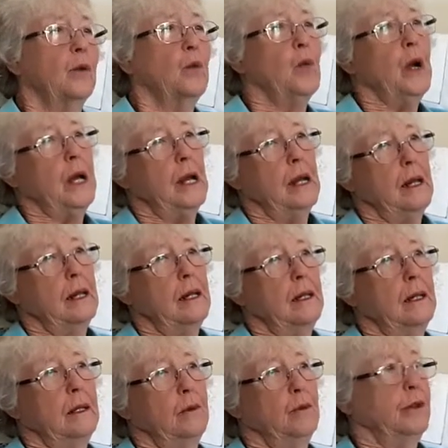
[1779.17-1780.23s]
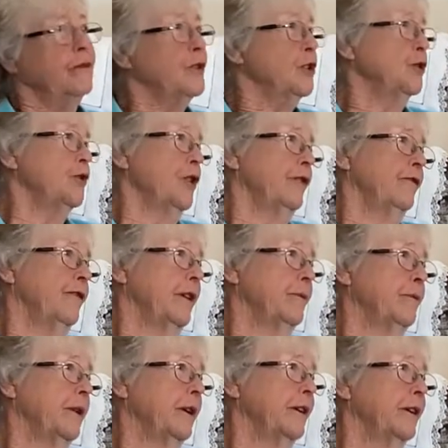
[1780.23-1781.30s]
Well, we've still got
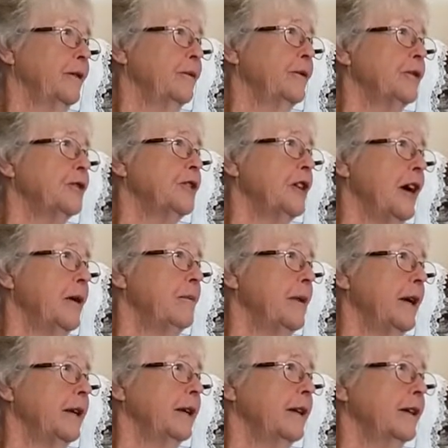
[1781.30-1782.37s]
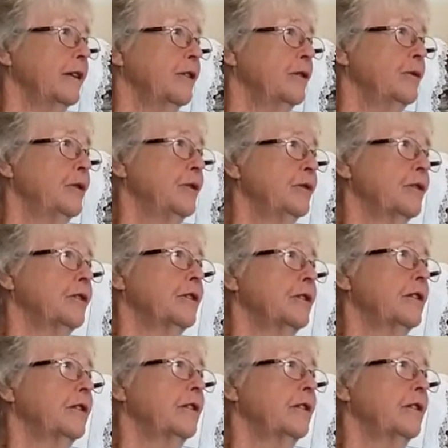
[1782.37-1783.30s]
fabric. We'll start making quilts